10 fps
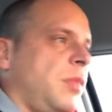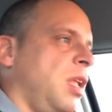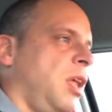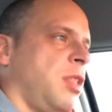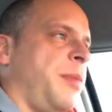
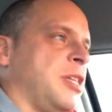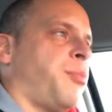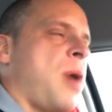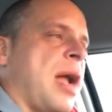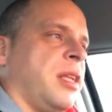Not the best
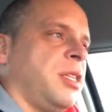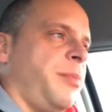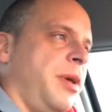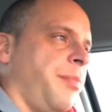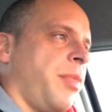practice,
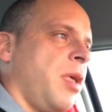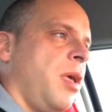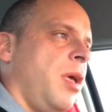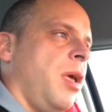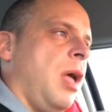but
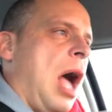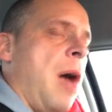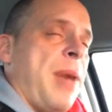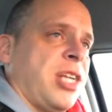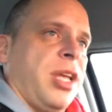
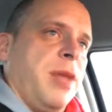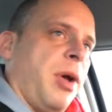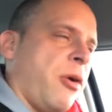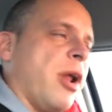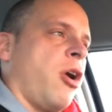I'm actually getting my
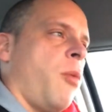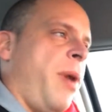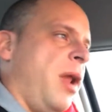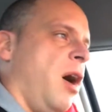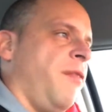credit card
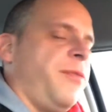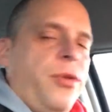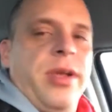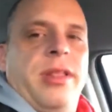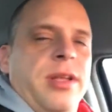paid off
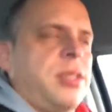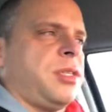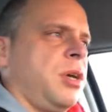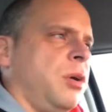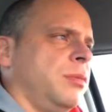doing this.
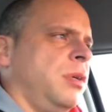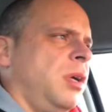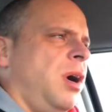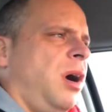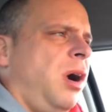So
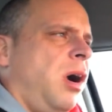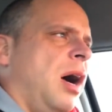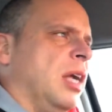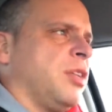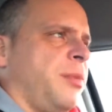
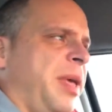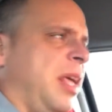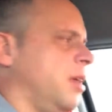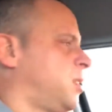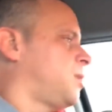to me,
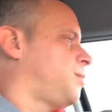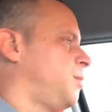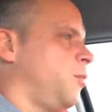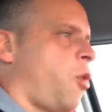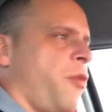it's
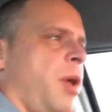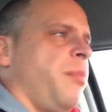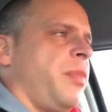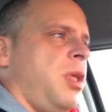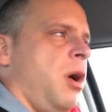worth it.
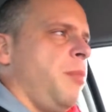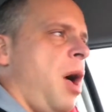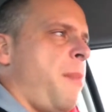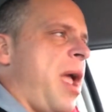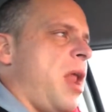I'm
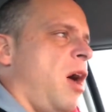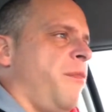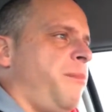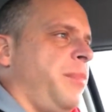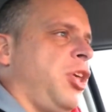not paying off
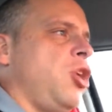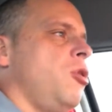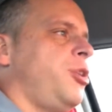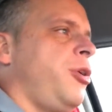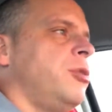
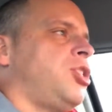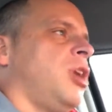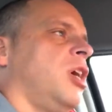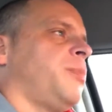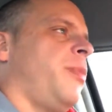huge
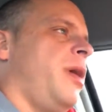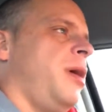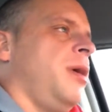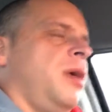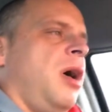chunks, but
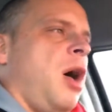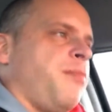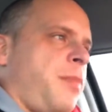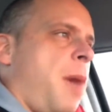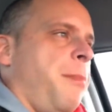
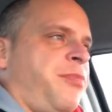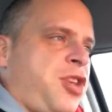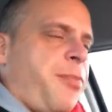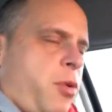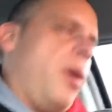I'm
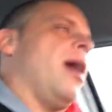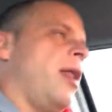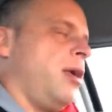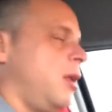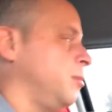chipping away at
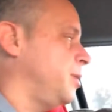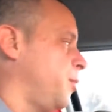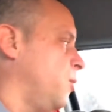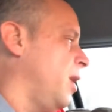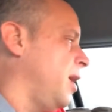it. I'm
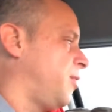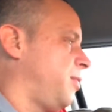chipping away.